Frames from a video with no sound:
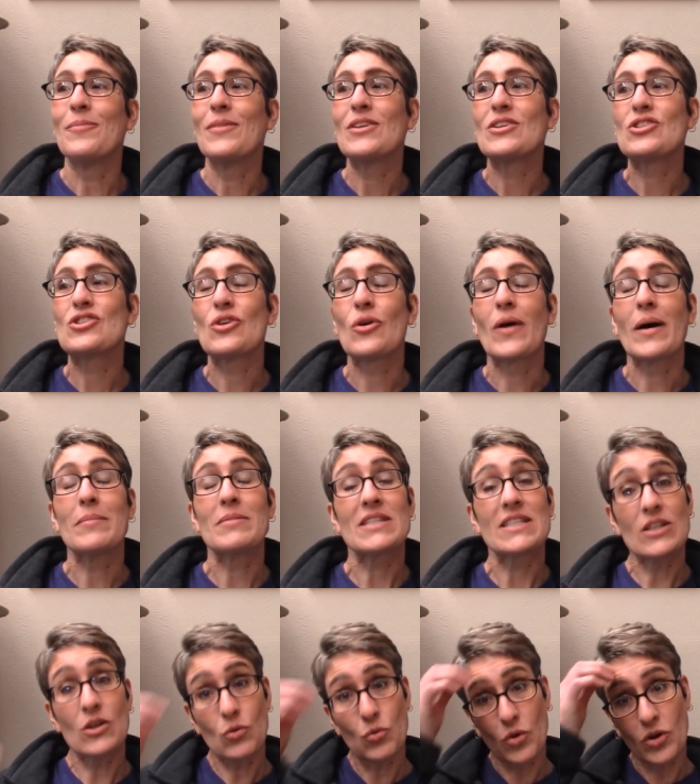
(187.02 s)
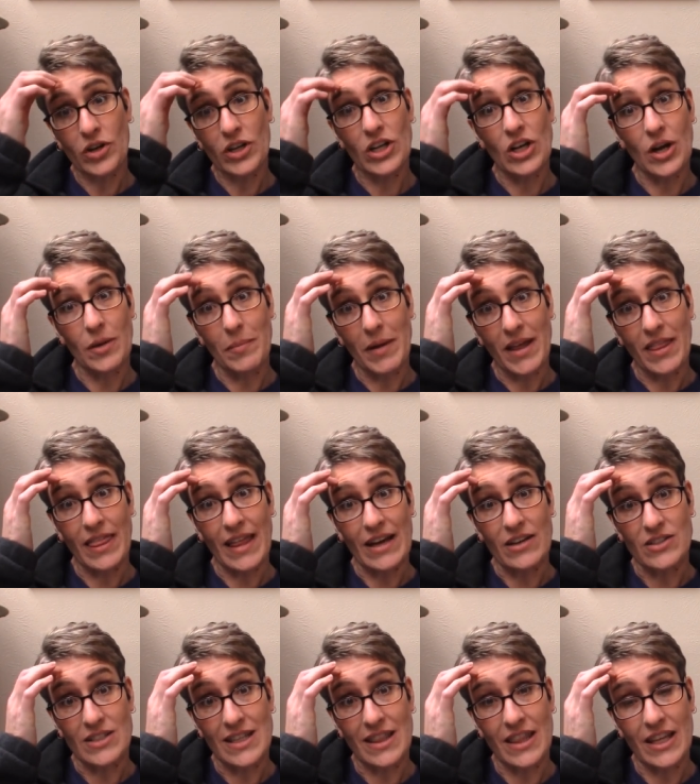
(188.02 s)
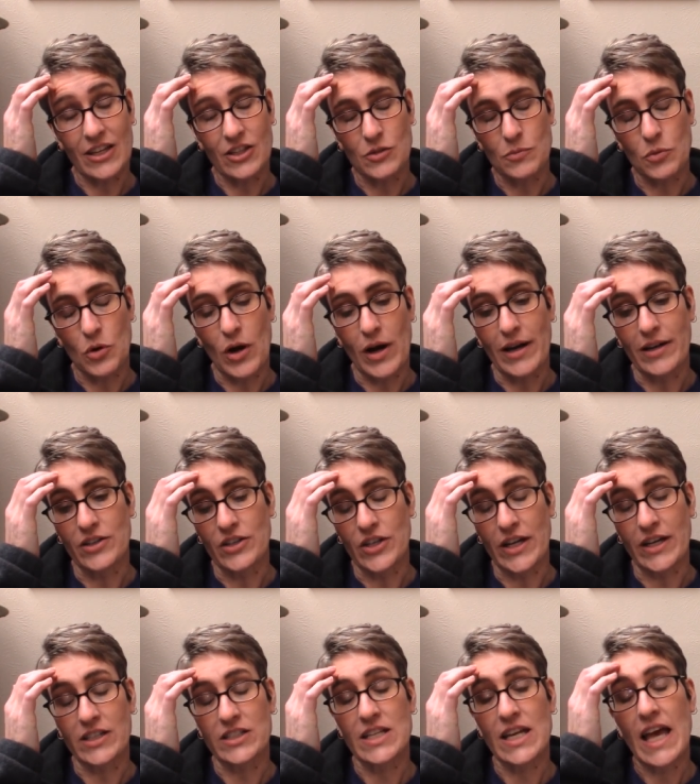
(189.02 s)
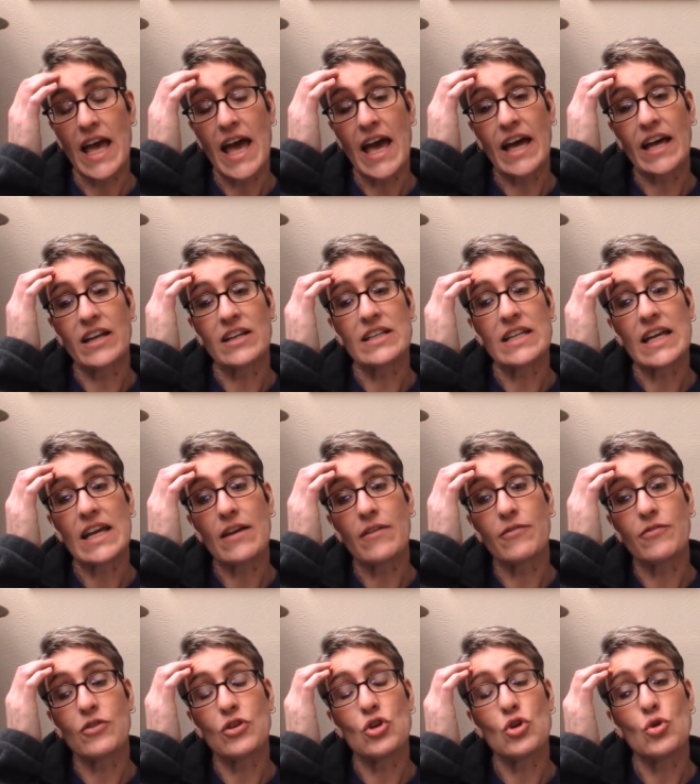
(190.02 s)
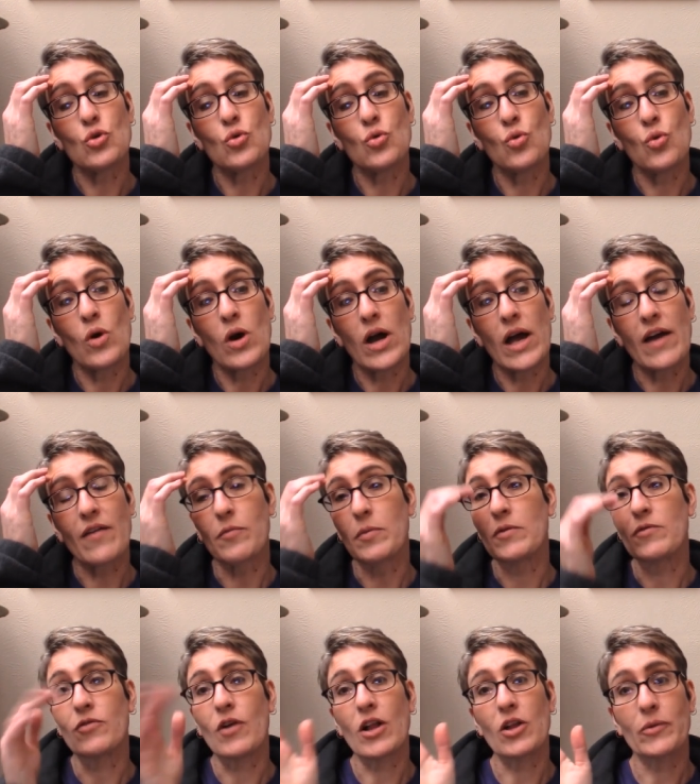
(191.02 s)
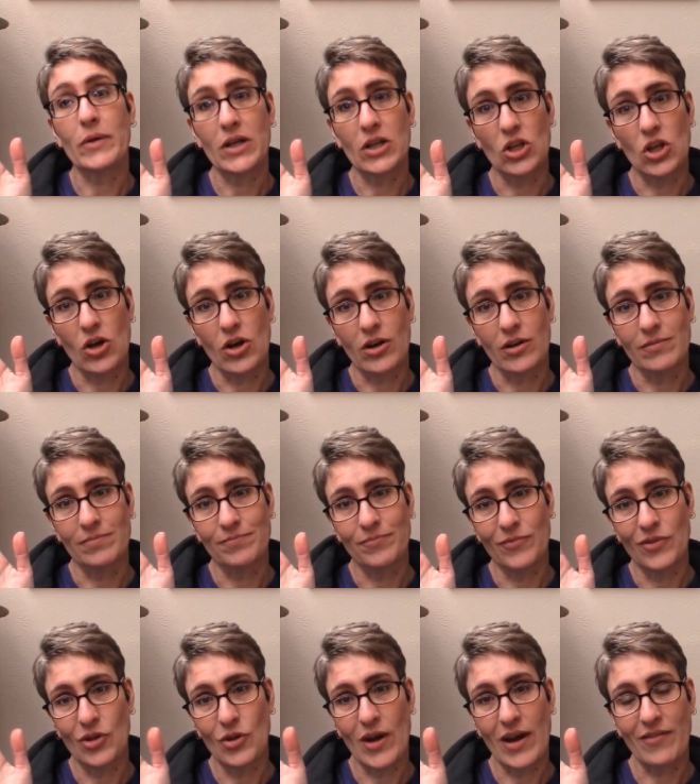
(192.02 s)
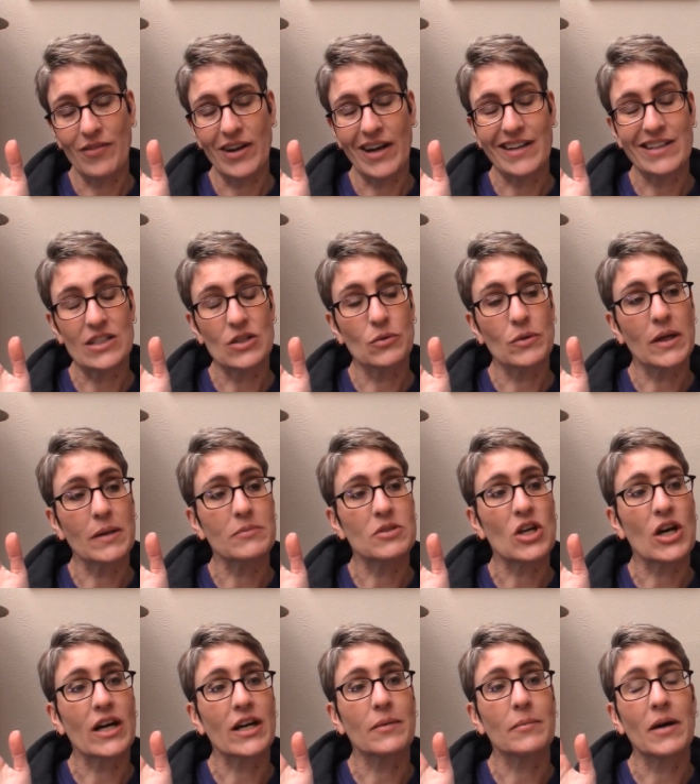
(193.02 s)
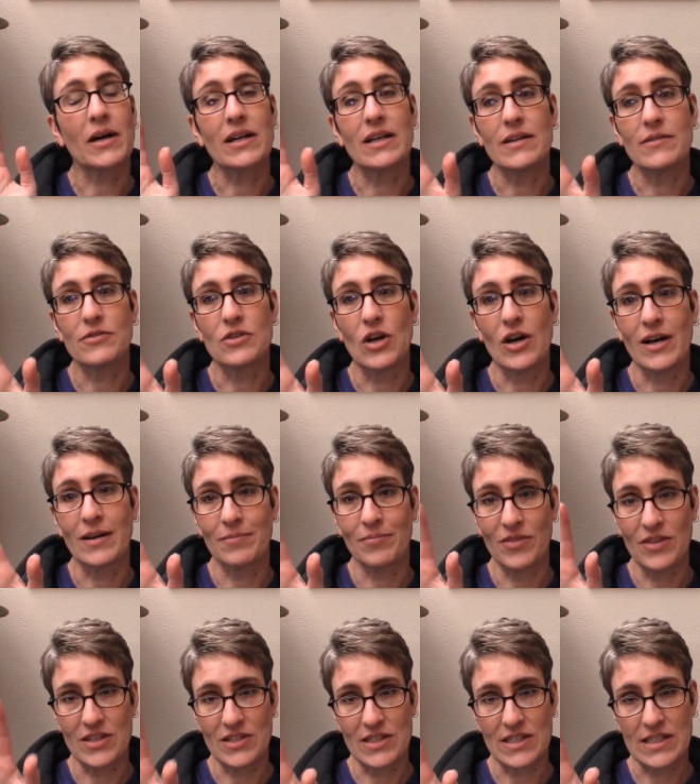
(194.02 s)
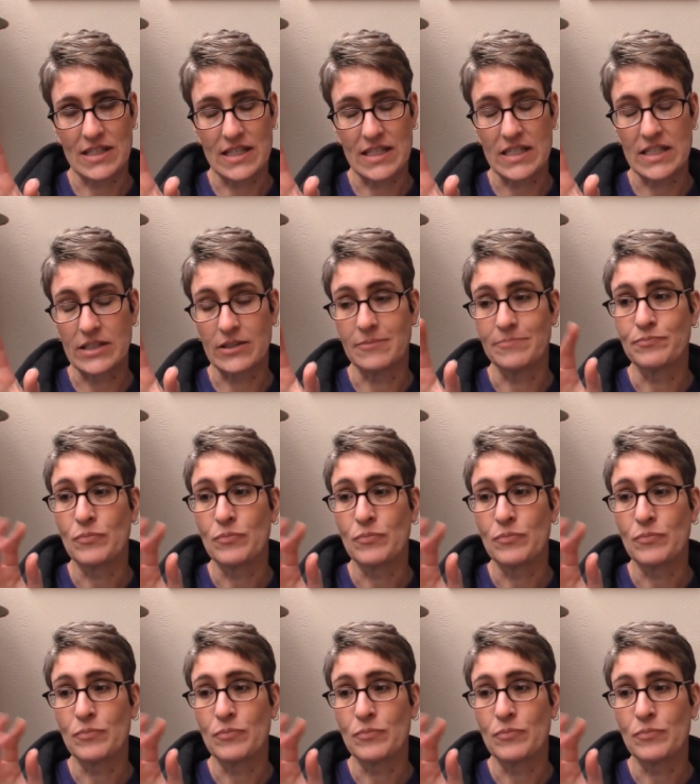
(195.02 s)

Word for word: So I'm still working on my 1,000 things project. And if you have been following along, you have an idea what I'm talking about. And if not, this is the deal.